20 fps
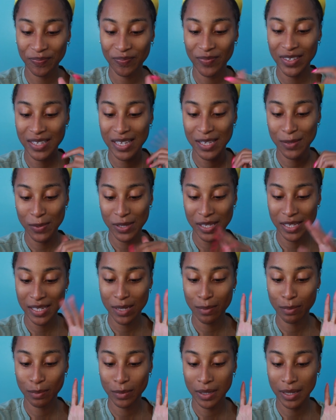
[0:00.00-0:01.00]
because this was a
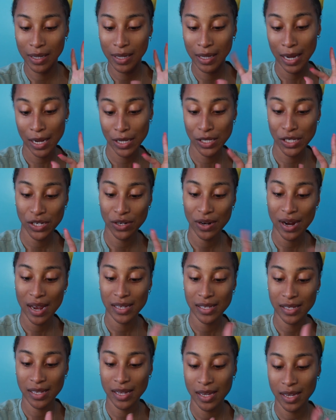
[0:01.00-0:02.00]
deep cleanser
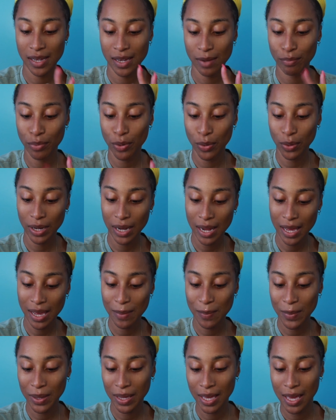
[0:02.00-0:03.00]
as they
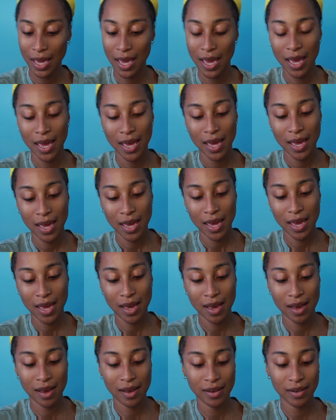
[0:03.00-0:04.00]
proclaim.
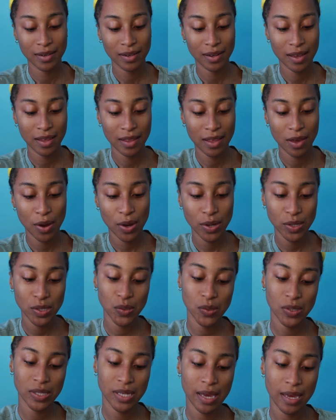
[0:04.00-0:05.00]
And they
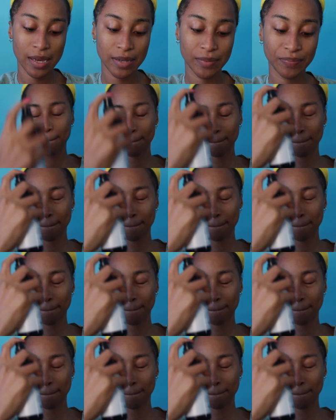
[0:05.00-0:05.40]
also say